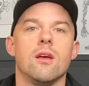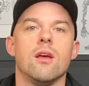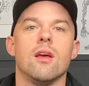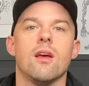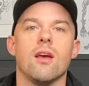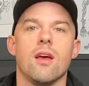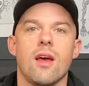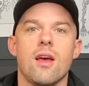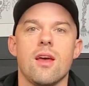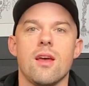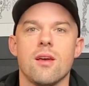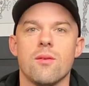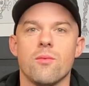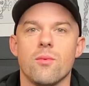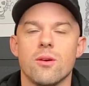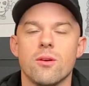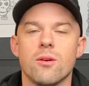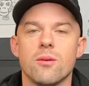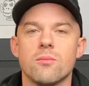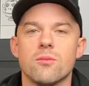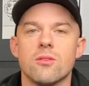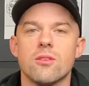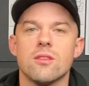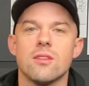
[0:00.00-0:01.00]
Hey,
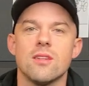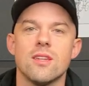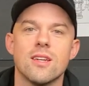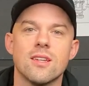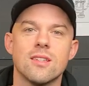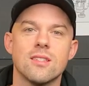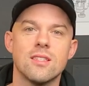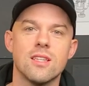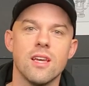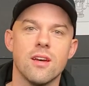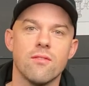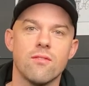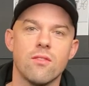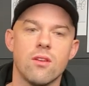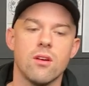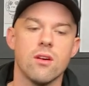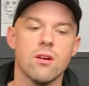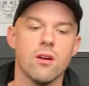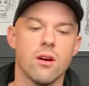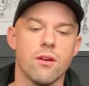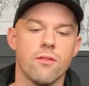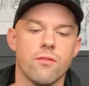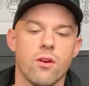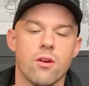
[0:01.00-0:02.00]
welcome to the next
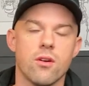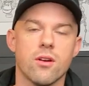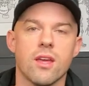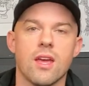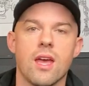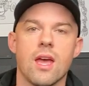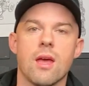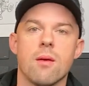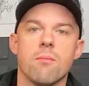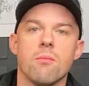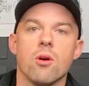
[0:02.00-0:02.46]
devlog of our game,